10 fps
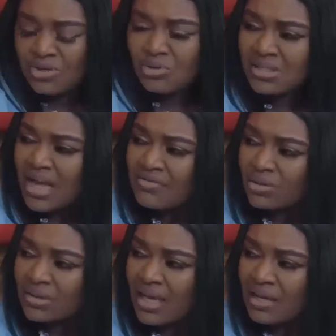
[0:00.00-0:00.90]
I don't have
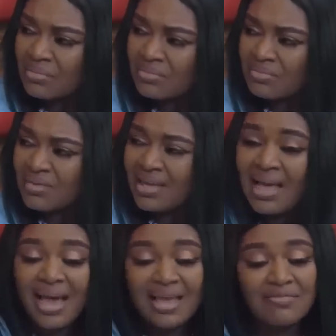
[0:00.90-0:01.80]
your time.
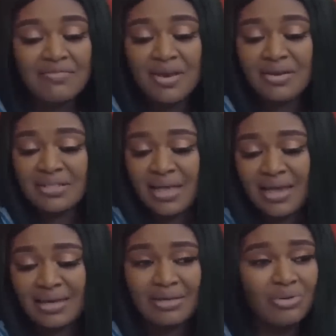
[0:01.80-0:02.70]
I am very
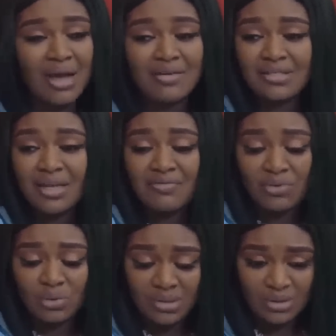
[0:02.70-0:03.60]
tired. I don't have time
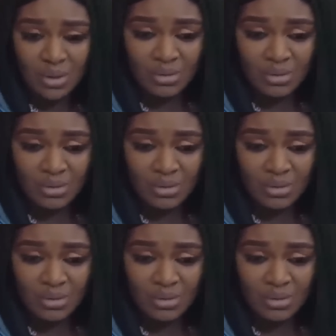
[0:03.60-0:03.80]
for all this